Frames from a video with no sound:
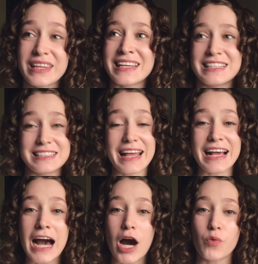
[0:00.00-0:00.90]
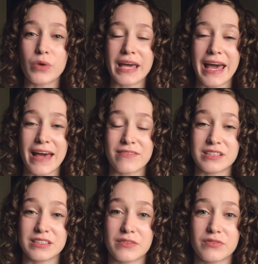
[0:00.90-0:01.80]
It's like how we have the
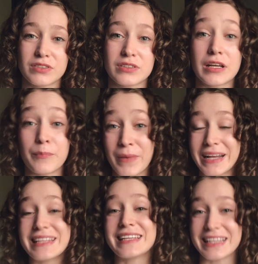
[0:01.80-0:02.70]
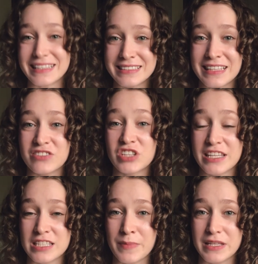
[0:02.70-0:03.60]
different meridians in
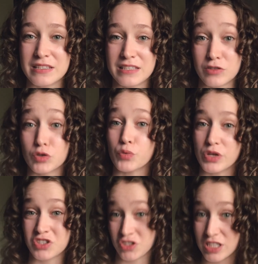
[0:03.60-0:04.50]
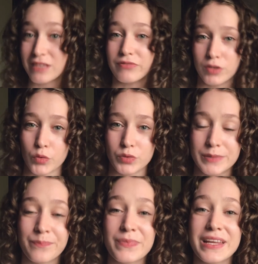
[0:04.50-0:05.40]
Chinese medicine through which chi flows.
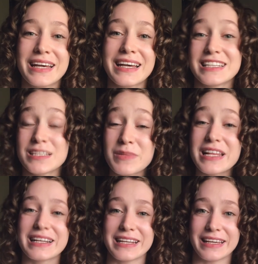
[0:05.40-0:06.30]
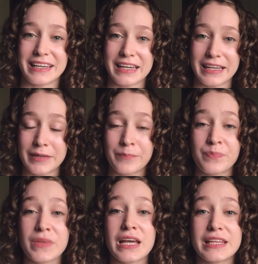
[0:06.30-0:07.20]
Similarly here.
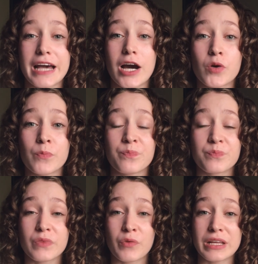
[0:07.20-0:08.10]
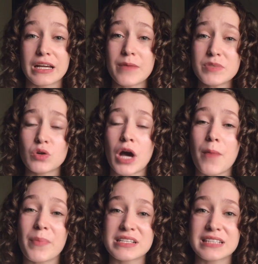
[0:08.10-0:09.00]
Now when it comes to
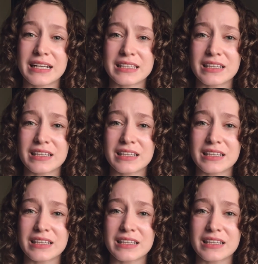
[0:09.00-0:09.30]
haphazard